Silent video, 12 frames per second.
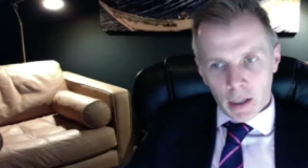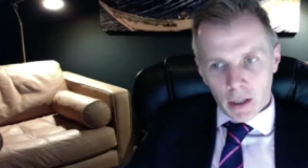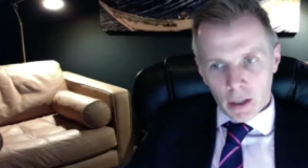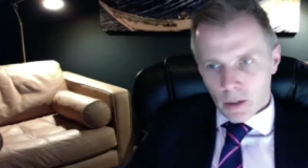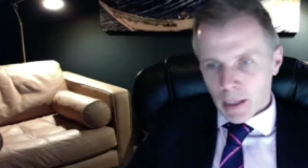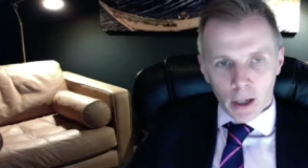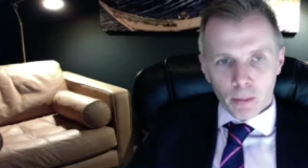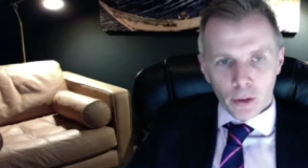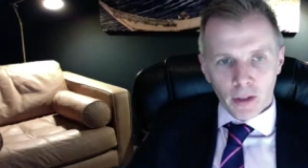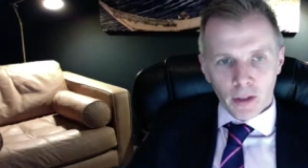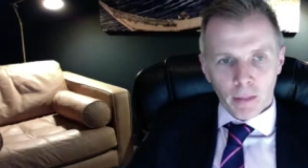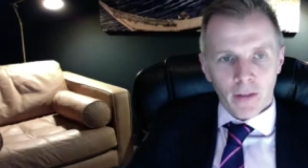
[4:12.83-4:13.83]
It's
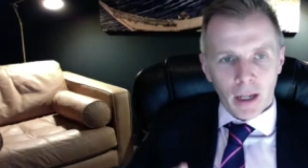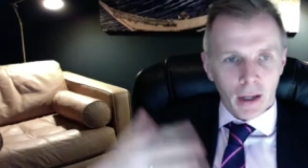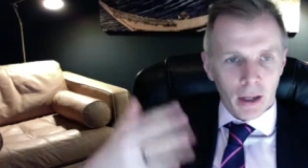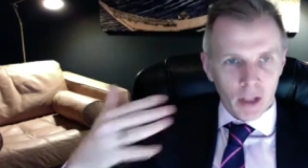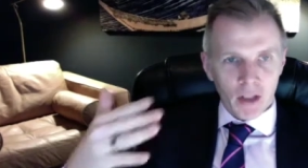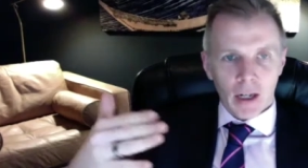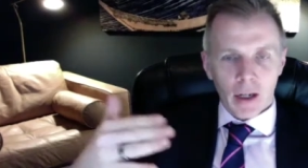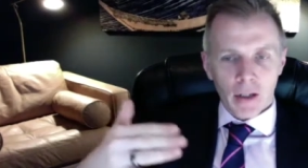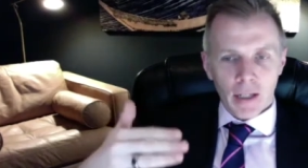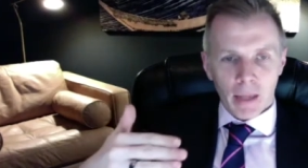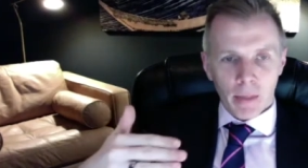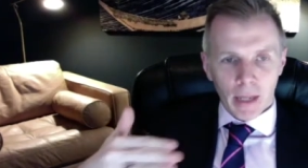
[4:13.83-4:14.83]
already large and
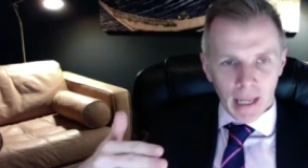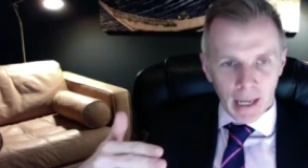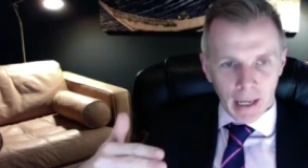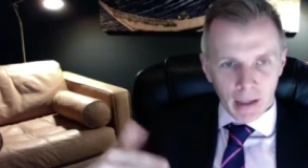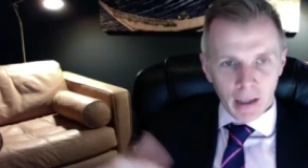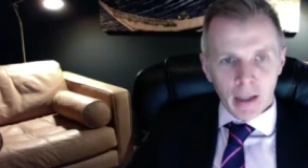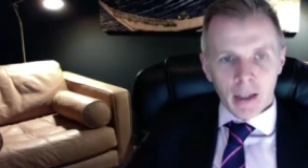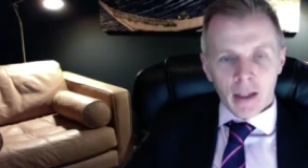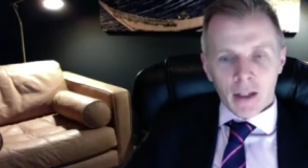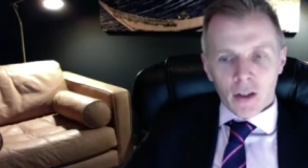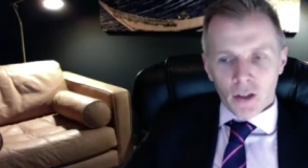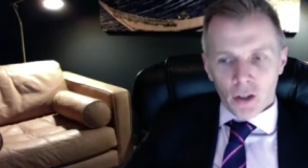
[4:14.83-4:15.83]
proven, but I'm going
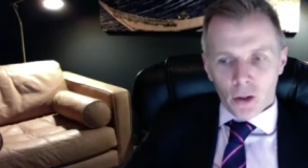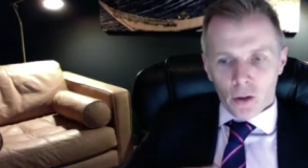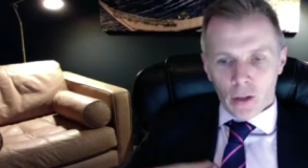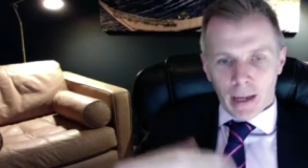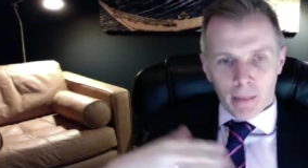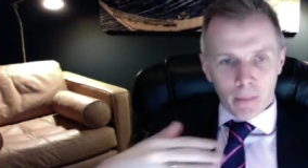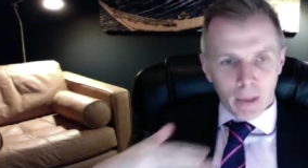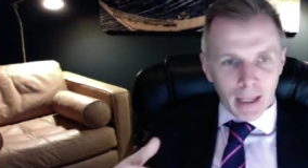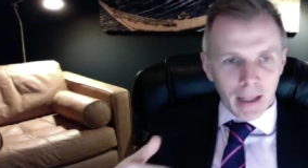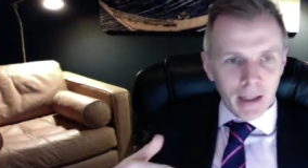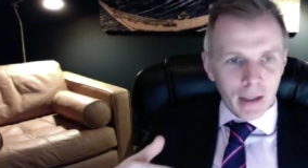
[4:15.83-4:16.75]
to stereotype again.